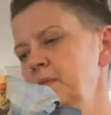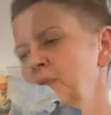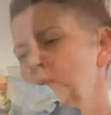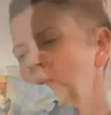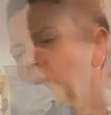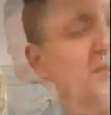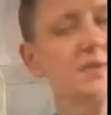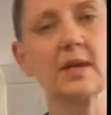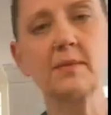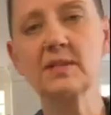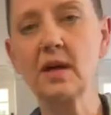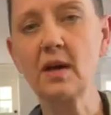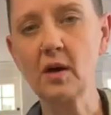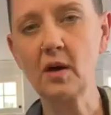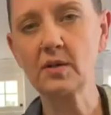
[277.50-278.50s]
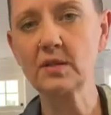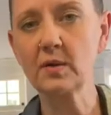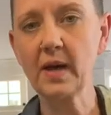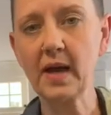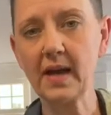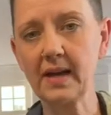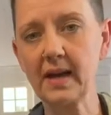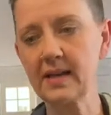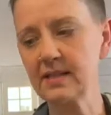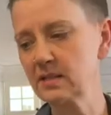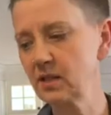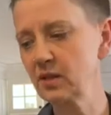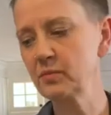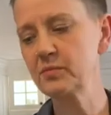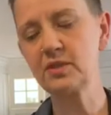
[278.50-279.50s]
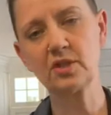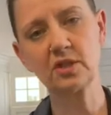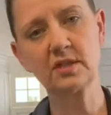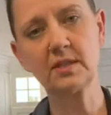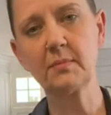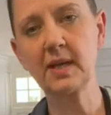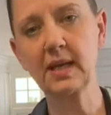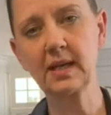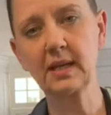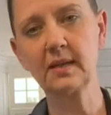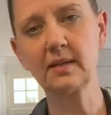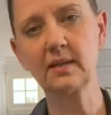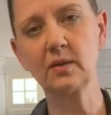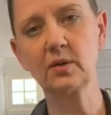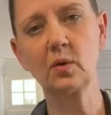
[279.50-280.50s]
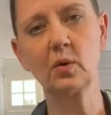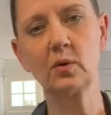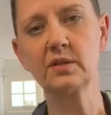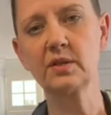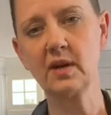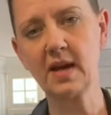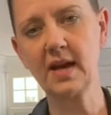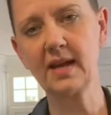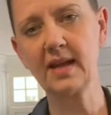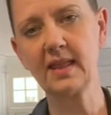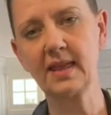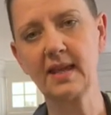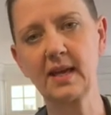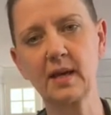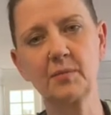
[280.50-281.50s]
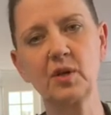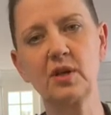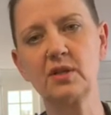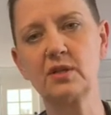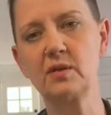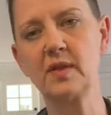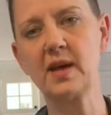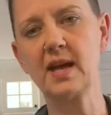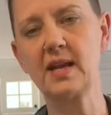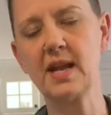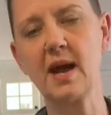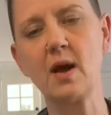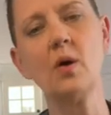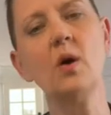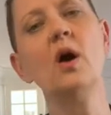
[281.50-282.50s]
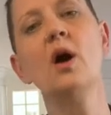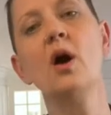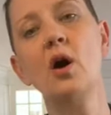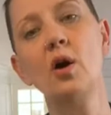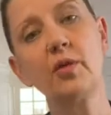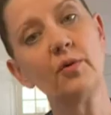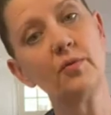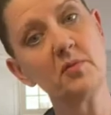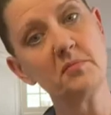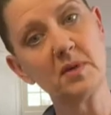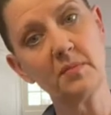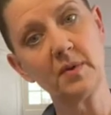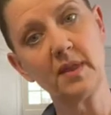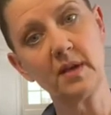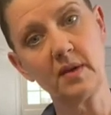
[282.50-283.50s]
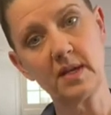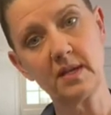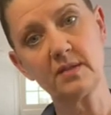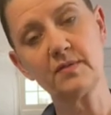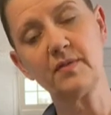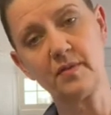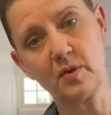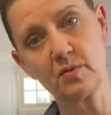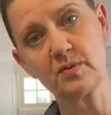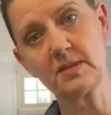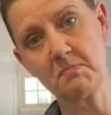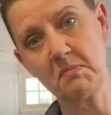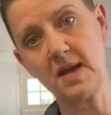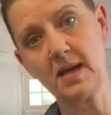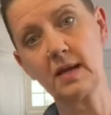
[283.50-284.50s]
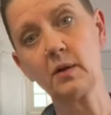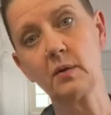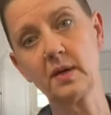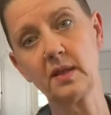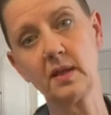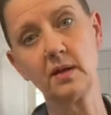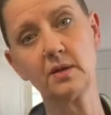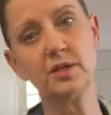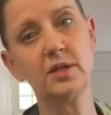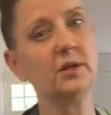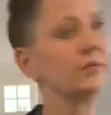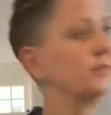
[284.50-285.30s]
Sometimes I also add ice cubes just to make it a little colder, and I think I'm going to do that now. Although remember, there is frozen mango in there too.